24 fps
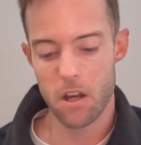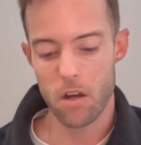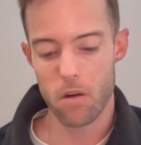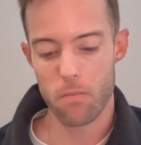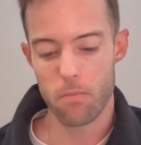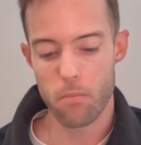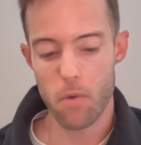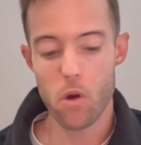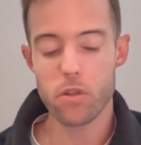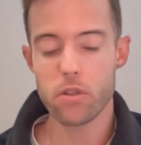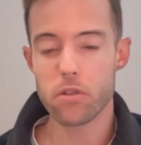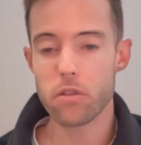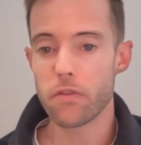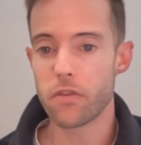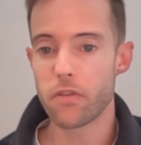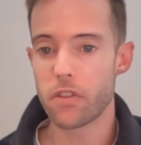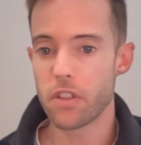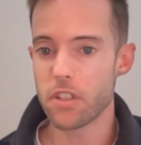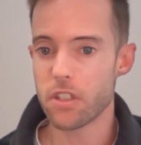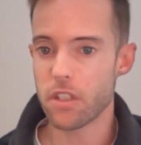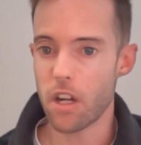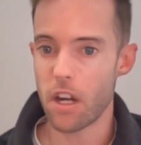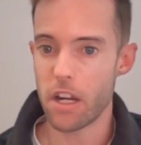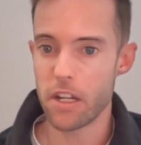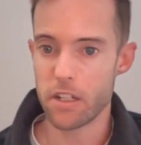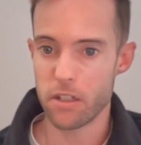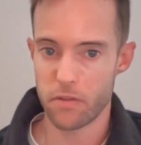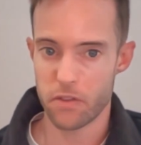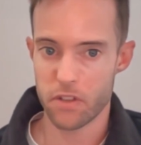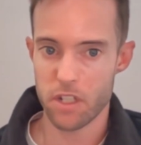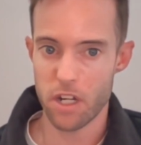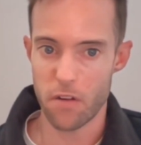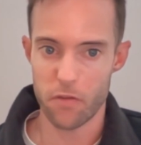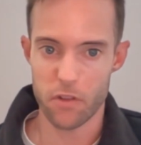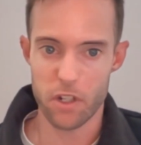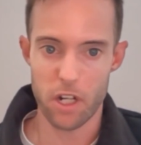most of this kind of
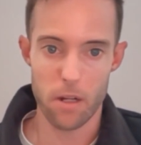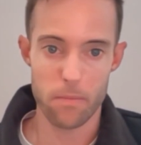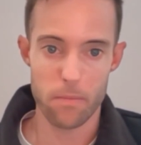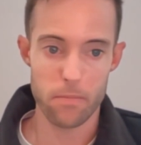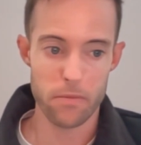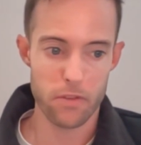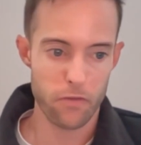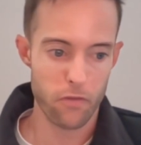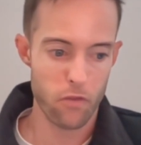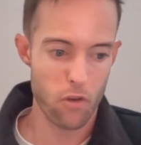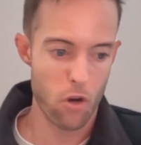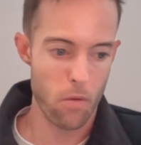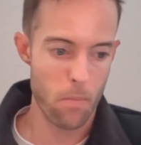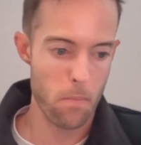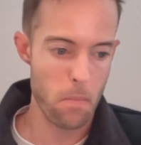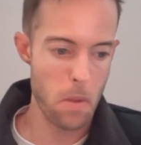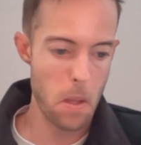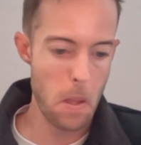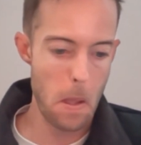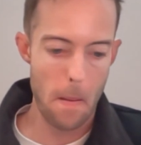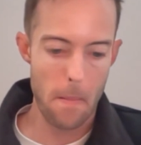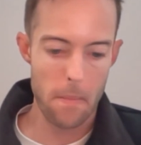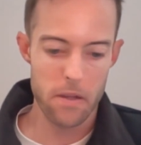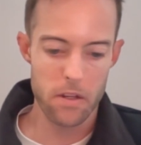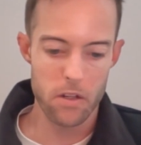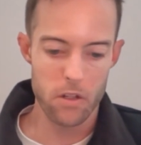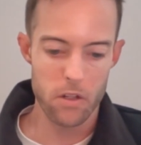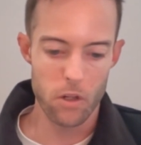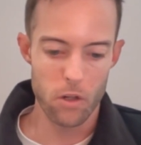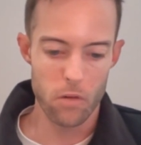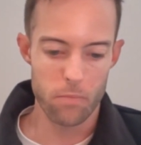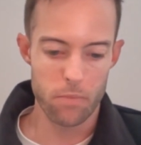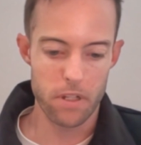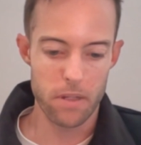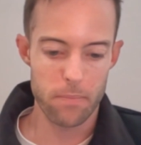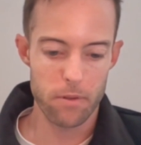stuff comes from
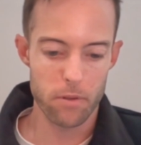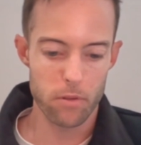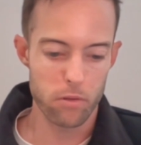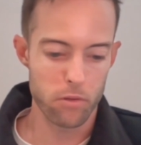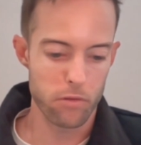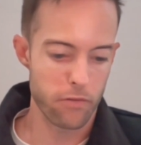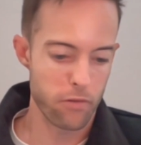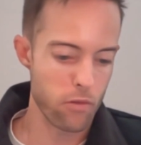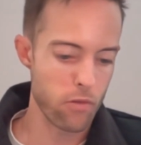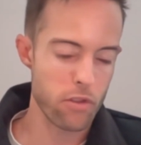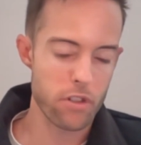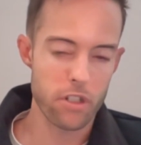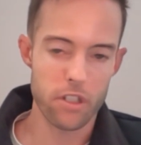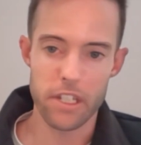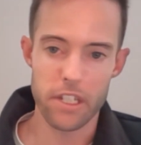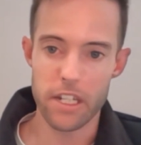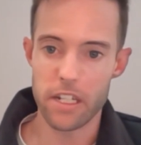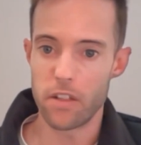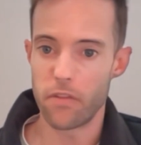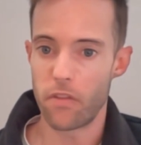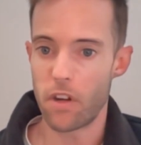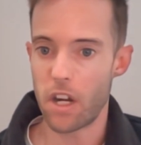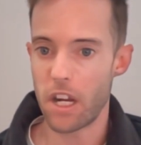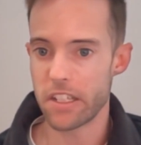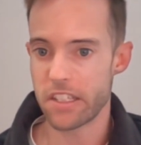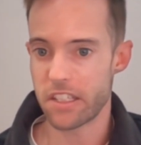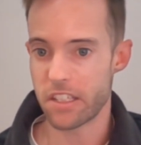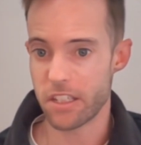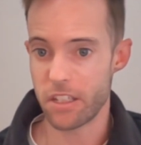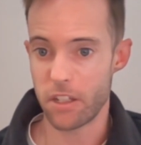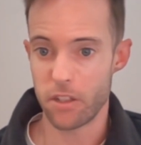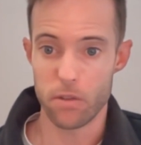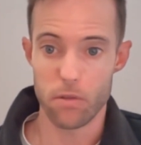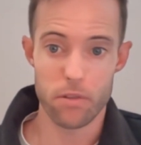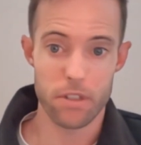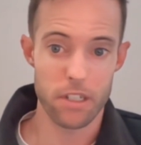people who've rooted their devices and
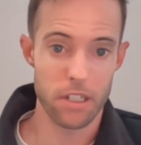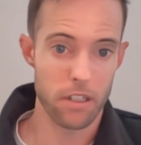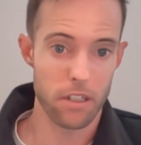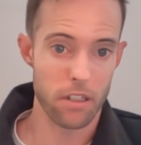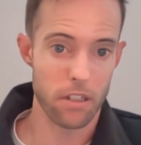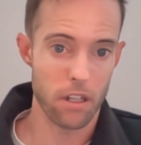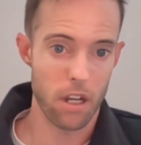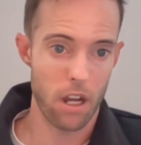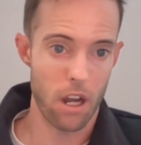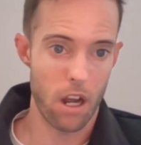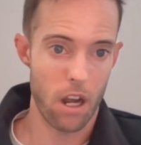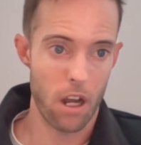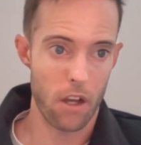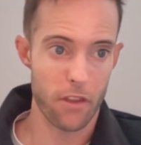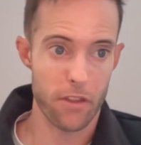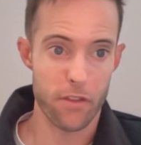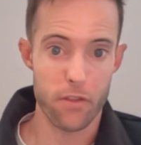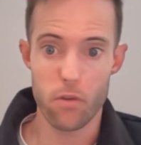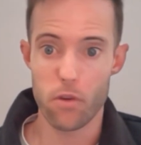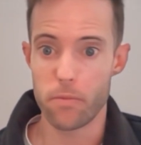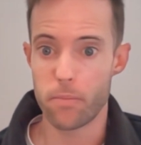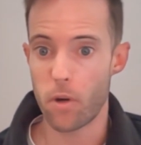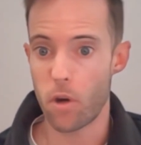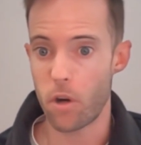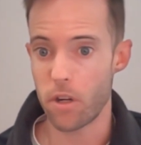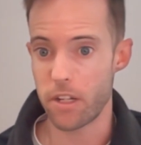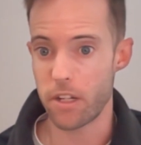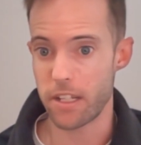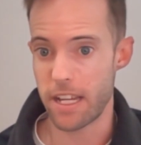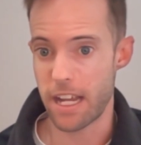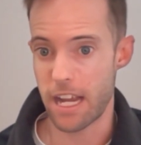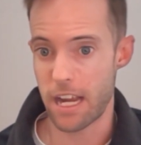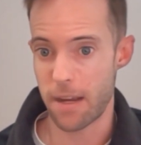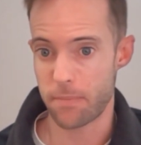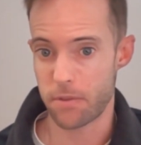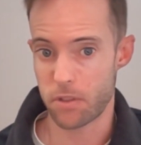are using third-party
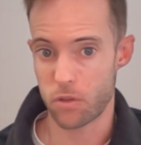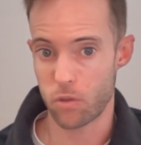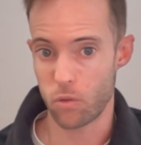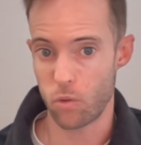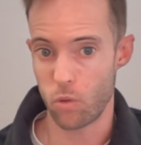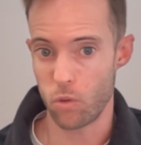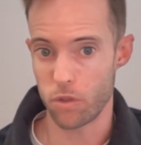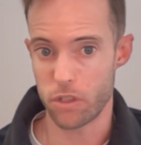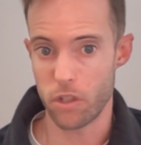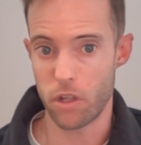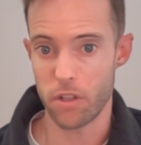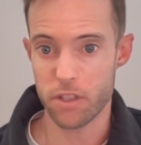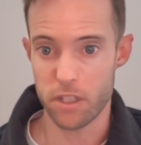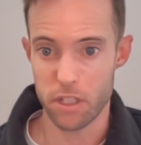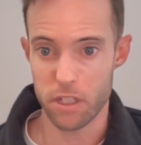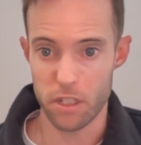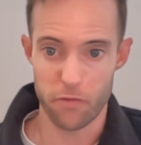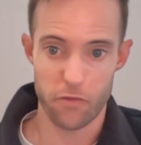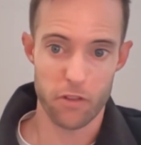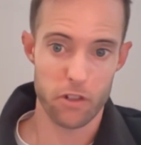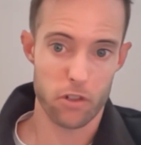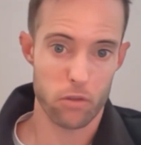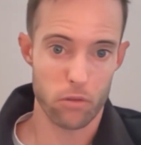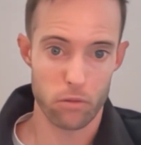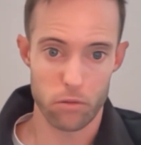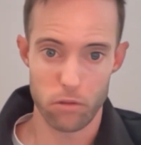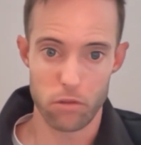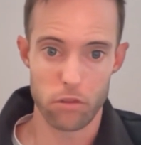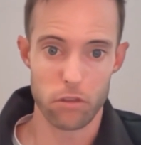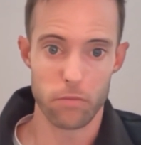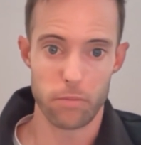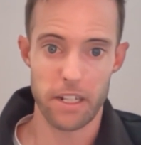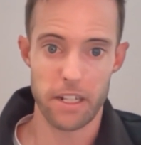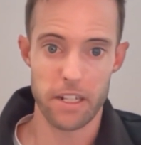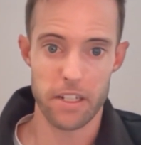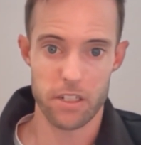app stores, not the official
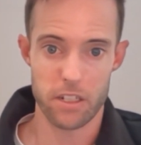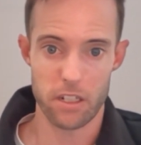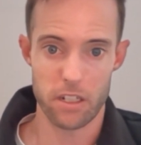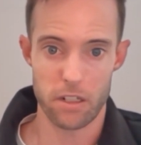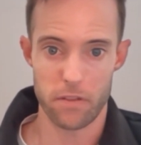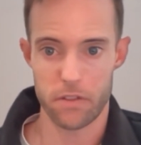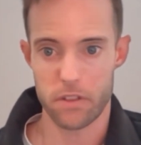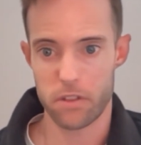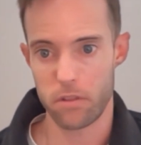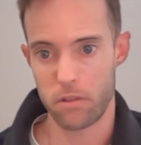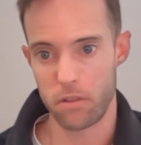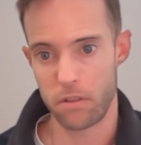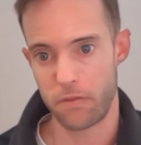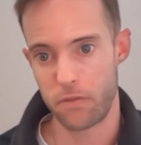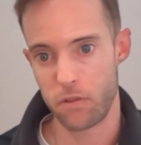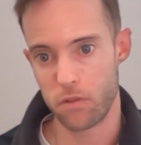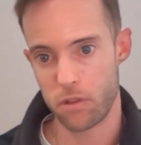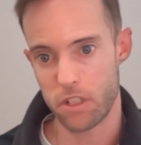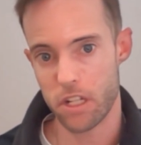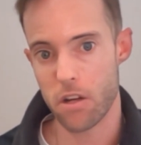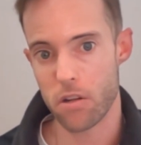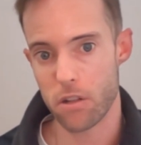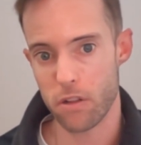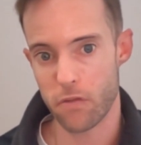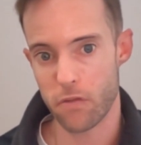Google Play stuff. So if you stay on